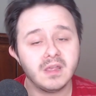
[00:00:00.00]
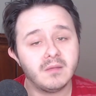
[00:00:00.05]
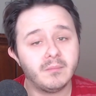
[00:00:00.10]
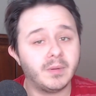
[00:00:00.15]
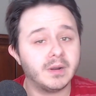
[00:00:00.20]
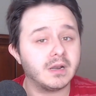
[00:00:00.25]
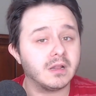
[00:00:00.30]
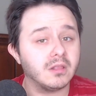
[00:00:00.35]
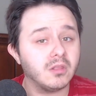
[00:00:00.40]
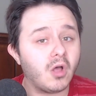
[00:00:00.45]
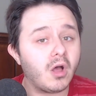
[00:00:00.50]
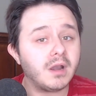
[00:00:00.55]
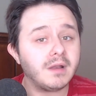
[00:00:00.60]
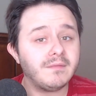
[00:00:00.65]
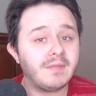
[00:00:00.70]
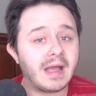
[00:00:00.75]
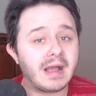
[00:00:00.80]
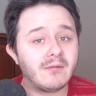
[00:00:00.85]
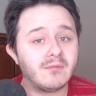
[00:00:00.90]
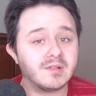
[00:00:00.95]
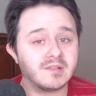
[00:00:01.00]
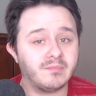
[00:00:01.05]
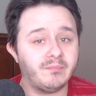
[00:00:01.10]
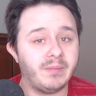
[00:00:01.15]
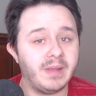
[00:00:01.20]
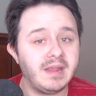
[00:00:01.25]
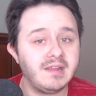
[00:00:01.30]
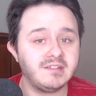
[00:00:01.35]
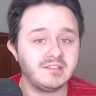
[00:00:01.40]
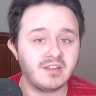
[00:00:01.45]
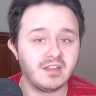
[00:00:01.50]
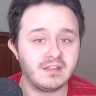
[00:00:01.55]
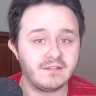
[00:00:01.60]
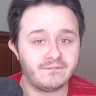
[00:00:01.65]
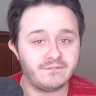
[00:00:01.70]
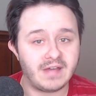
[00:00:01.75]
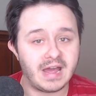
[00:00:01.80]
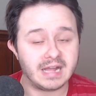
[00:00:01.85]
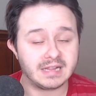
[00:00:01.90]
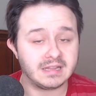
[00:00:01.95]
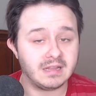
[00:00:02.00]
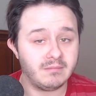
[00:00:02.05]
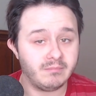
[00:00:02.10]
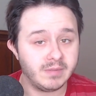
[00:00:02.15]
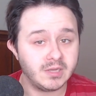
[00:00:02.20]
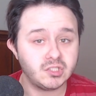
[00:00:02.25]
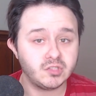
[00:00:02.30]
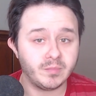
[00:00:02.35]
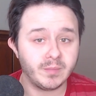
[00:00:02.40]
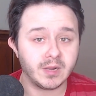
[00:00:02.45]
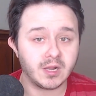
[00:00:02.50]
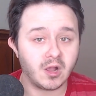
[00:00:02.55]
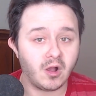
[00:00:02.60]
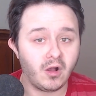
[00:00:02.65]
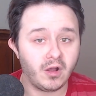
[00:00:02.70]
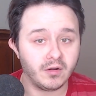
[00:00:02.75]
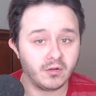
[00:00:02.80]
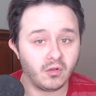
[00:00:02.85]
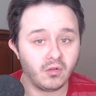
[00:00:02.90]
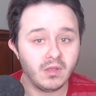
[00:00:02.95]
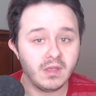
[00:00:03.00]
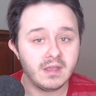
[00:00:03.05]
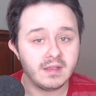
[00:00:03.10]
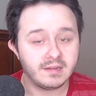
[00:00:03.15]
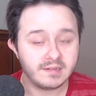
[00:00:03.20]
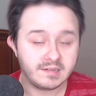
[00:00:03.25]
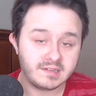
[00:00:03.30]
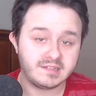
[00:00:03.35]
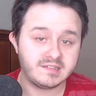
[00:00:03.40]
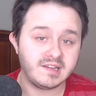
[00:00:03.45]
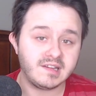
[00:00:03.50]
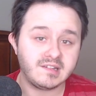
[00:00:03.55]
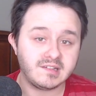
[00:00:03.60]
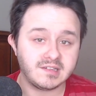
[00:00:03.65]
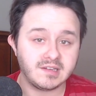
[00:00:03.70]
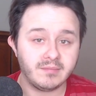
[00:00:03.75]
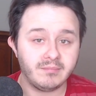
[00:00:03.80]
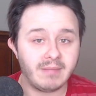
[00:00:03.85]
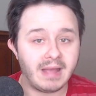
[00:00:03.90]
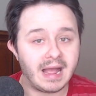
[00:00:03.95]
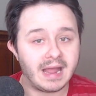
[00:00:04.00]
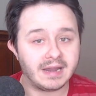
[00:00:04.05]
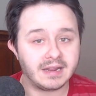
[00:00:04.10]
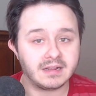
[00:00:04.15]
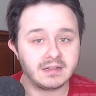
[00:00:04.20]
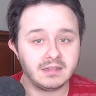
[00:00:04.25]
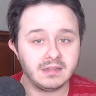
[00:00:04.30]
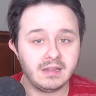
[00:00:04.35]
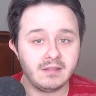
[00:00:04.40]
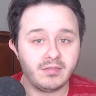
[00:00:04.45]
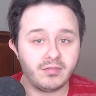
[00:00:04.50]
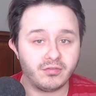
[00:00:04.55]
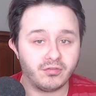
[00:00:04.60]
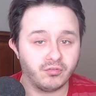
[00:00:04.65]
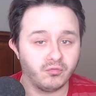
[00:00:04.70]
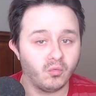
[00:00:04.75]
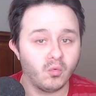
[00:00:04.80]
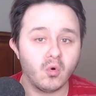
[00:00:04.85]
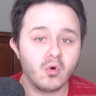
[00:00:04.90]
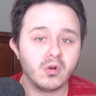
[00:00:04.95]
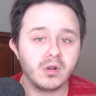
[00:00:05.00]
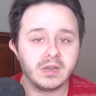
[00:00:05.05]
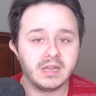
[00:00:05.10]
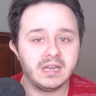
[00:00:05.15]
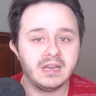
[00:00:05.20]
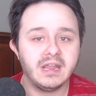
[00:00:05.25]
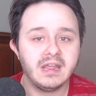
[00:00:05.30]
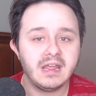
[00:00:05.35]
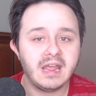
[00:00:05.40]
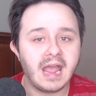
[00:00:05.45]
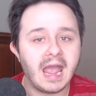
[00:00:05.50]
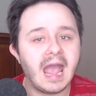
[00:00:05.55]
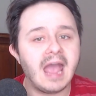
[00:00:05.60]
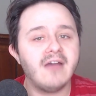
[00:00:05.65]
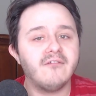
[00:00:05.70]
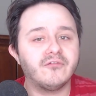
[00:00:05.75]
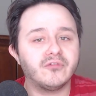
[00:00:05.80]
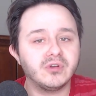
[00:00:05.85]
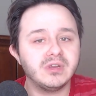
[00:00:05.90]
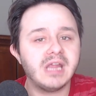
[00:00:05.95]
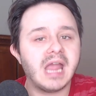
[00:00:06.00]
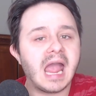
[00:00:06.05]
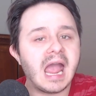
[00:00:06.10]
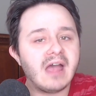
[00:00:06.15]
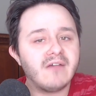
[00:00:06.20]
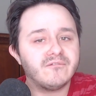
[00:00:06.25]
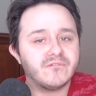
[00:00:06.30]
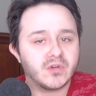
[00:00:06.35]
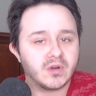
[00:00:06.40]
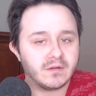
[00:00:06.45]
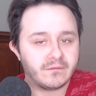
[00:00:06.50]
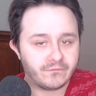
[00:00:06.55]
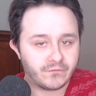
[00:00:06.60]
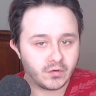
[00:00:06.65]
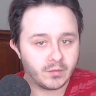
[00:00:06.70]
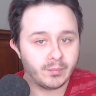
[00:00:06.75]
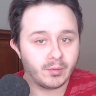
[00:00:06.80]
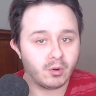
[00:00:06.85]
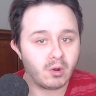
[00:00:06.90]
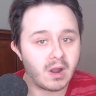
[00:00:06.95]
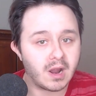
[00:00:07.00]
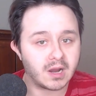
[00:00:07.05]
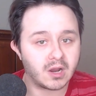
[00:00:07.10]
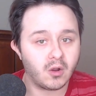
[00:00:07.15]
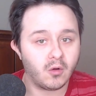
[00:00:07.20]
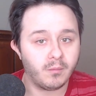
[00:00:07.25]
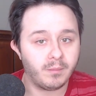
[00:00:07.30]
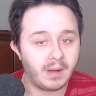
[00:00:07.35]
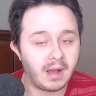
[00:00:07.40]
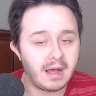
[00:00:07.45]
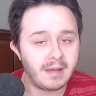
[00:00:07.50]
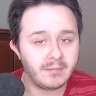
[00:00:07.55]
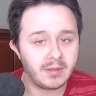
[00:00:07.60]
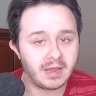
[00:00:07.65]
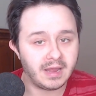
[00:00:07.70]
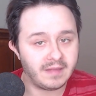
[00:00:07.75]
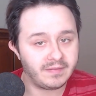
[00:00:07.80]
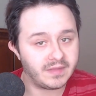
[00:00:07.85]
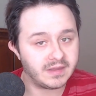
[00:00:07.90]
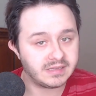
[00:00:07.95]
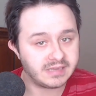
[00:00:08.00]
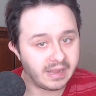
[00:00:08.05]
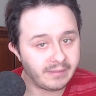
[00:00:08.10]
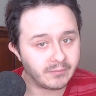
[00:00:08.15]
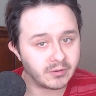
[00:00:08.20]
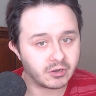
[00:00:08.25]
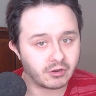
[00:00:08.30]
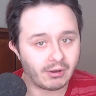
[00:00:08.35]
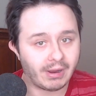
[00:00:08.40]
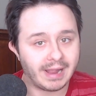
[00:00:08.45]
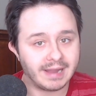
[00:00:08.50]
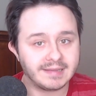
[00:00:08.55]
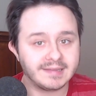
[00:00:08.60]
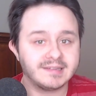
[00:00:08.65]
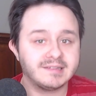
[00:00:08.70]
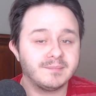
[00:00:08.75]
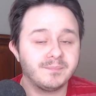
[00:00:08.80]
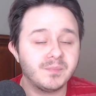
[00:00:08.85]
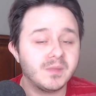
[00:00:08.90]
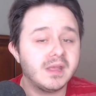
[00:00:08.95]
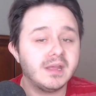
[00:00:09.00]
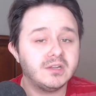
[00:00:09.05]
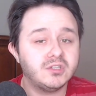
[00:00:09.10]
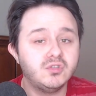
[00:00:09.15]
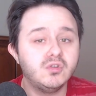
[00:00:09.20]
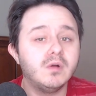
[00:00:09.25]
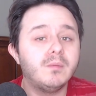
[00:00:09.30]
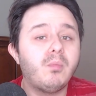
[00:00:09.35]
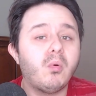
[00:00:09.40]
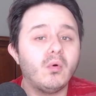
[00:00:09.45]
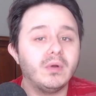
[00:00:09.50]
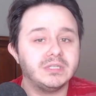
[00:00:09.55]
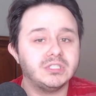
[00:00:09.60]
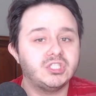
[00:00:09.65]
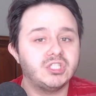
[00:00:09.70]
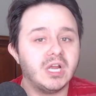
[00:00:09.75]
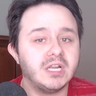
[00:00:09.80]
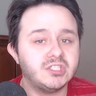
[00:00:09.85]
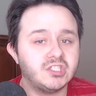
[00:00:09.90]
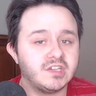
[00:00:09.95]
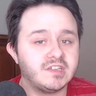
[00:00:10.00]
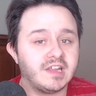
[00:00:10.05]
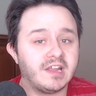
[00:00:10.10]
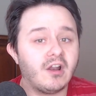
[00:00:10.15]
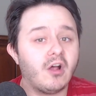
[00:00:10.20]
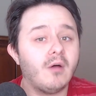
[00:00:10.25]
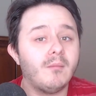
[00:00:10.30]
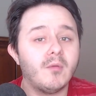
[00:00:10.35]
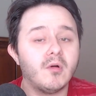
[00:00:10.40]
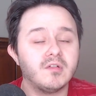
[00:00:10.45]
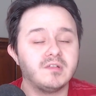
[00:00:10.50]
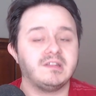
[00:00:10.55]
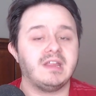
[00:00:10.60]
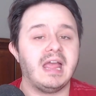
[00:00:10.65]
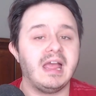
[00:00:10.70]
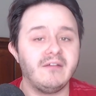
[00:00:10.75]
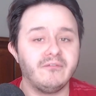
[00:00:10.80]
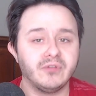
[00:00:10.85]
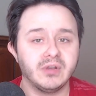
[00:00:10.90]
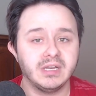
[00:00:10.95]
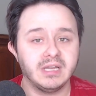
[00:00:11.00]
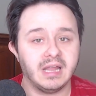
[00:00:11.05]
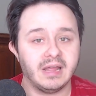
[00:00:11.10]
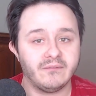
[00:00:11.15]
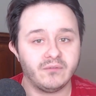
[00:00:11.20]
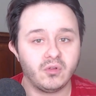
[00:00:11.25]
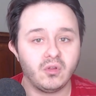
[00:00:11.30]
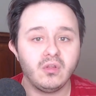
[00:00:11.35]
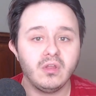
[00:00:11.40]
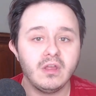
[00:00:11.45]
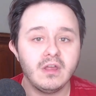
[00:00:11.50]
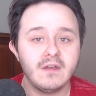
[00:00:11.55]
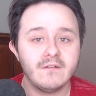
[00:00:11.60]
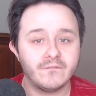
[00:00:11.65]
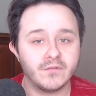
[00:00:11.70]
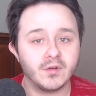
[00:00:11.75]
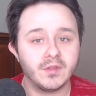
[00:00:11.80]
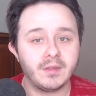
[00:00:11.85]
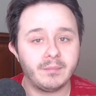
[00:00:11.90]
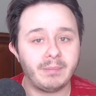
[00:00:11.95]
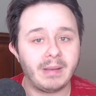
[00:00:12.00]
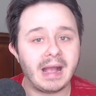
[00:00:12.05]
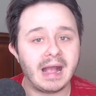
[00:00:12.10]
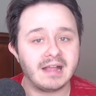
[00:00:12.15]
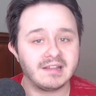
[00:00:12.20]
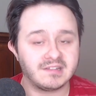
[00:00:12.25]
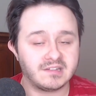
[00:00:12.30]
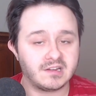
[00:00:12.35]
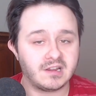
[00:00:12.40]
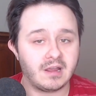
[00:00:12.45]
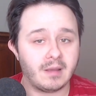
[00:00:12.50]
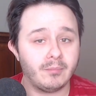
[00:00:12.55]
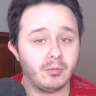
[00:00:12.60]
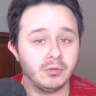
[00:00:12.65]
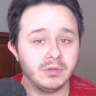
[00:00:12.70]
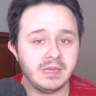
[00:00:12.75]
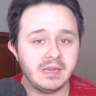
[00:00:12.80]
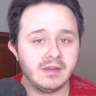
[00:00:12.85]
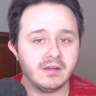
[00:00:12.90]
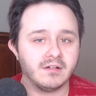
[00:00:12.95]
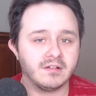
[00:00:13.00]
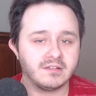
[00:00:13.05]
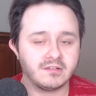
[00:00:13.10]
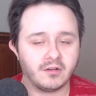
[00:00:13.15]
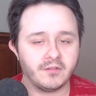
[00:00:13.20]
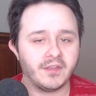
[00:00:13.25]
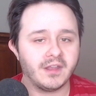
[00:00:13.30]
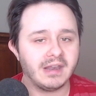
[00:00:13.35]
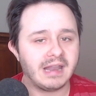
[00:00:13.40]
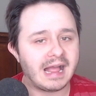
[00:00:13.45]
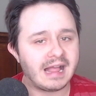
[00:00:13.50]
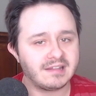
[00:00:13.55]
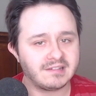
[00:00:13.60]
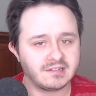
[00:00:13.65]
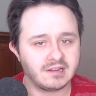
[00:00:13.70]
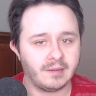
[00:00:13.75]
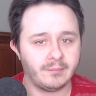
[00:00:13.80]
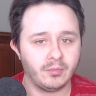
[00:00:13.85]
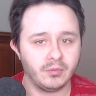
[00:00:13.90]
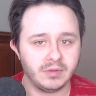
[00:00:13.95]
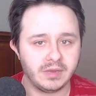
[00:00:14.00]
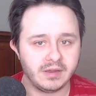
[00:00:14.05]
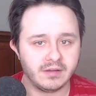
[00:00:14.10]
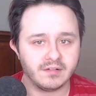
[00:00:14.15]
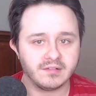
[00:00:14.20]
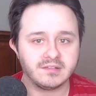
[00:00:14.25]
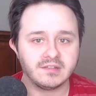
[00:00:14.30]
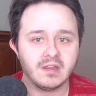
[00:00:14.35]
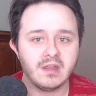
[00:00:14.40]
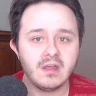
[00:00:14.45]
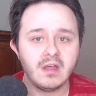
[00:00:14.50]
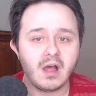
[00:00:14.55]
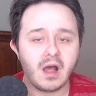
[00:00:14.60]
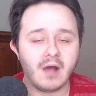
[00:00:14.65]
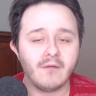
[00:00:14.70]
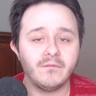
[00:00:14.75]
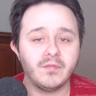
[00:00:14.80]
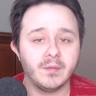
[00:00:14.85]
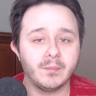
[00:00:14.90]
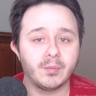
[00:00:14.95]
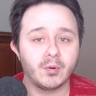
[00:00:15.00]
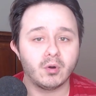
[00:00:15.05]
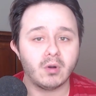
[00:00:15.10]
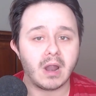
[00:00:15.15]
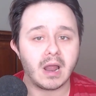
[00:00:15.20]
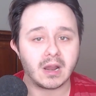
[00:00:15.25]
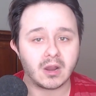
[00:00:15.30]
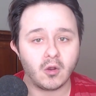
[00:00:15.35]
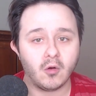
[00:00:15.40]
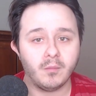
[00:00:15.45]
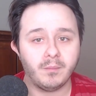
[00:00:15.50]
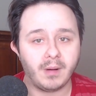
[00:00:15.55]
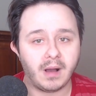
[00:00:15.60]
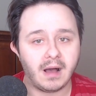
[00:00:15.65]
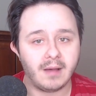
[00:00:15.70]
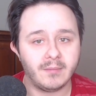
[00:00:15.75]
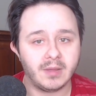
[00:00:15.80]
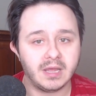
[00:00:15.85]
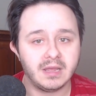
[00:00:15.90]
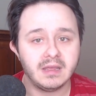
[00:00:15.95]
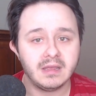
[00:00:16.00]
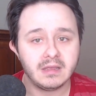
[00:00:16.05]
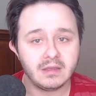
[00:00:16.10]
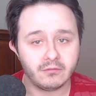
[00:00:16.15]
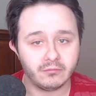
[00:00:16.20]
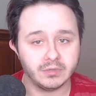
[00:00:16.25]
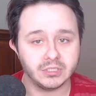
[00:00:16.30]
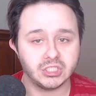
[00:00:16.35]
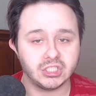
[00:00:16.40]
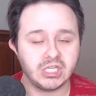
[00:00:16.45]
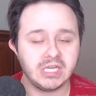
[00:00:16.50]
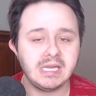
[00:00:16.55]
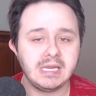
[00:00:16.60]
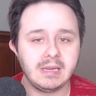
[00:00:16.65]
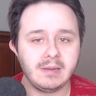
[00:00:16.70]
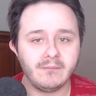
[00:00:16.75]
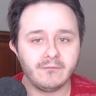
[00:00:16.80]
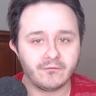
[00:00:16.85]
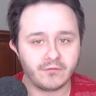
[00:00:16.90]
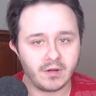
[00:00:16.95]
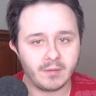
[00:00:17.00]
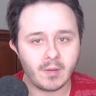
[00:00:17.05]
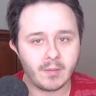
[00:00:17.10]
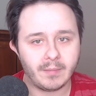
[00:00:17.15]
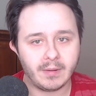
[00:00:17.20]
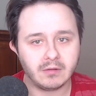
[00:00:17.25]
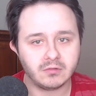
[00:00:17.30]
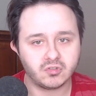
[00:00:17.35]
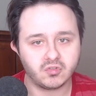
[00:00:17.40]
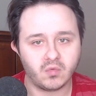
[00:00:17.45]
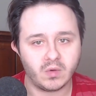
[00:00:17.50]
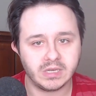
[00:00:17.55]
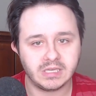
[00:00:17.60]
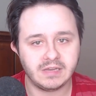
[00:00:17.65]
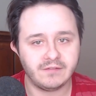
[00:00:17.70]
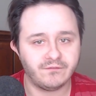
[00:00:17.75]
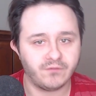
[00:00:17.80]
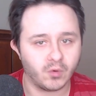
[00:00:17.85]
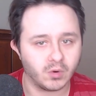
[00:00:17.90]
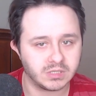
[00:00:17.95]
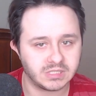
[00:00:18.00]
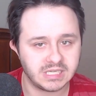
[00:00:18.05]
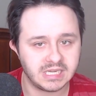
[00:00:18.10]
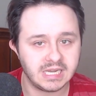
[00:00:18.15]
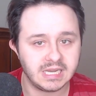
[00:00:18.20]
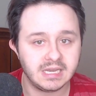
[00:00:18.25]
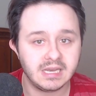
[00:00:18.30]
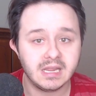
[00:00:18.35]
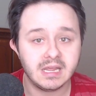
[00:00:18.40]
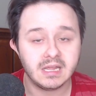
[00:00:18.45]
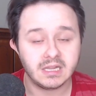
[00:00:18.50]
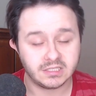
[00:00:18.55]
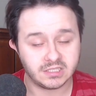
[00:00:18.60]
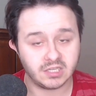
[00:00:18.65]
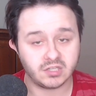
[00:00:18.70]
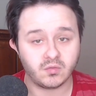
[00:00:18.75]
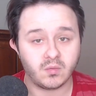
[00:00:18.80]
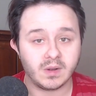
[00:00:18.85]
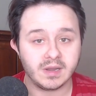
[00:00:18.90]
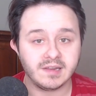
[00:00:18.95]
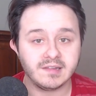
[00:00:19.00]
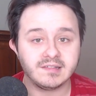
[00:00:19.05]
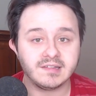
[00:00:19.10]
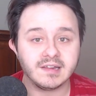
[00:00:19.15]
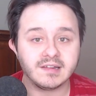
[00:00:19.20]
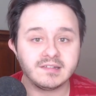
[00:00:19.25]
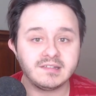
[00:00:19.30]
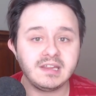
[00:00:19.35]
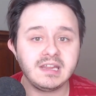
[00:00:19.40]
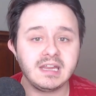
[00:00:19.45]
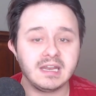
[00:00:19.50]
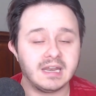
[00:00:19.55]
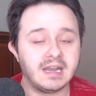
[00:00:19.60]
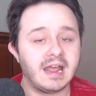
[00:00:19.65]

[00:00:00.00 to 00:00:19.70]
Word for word: But a lot of that was based on the fact that Mitch McConnell systematically thwarted every effort for Barack Obama and the Democrats to appoint judges at almost every level for the past couple years or the last couple years of the Barack Obama regime from about 2014 to 2016.